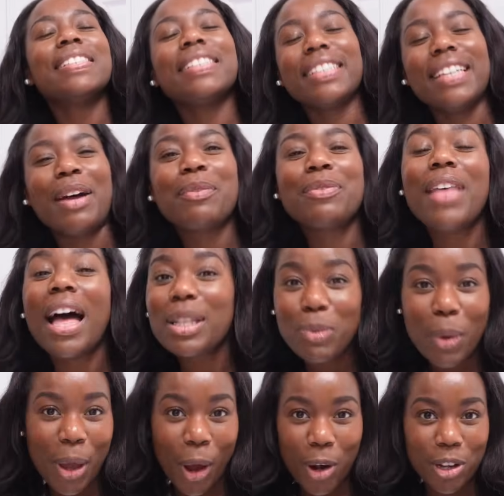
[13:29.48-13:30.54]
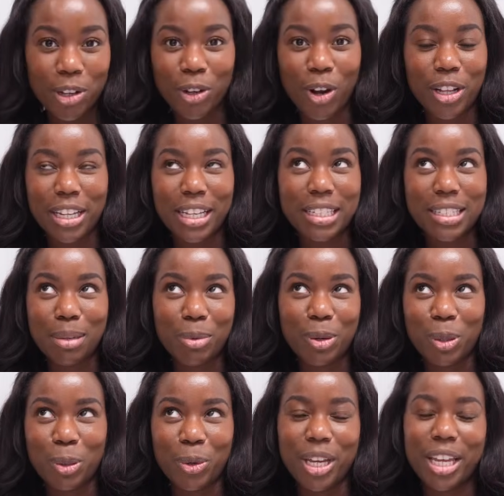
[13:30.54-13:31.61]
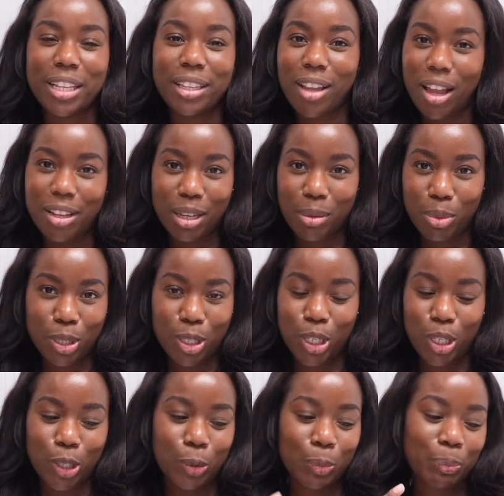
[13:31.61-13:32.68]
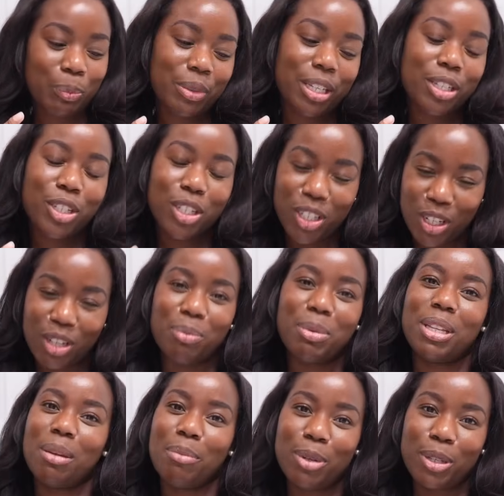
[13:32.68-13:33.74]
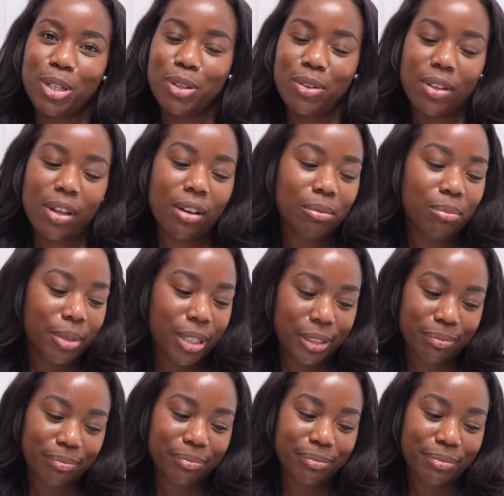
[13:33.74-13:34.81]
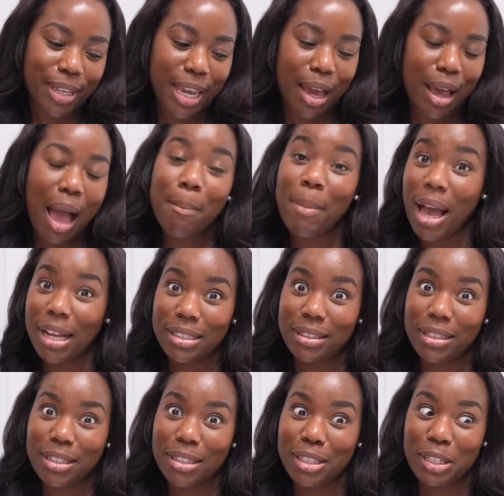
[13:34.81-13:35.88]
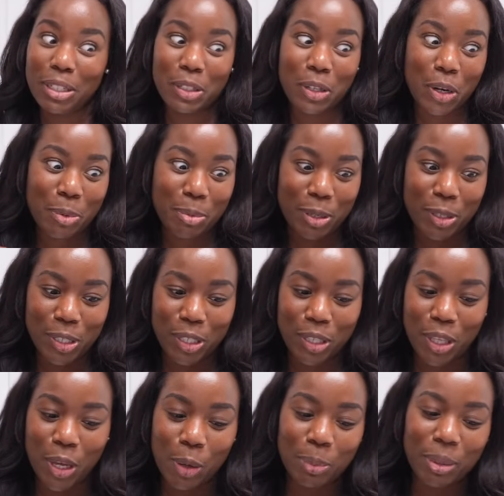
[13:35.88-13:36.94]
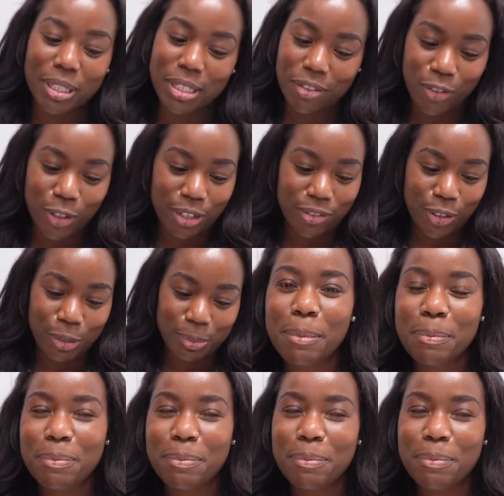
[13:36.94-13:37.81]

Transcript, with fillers: you know, that's why Ariana Grande is number three and not number two. She should have been number two though, but yeah, I'm back to listening to her music though because I forgive her.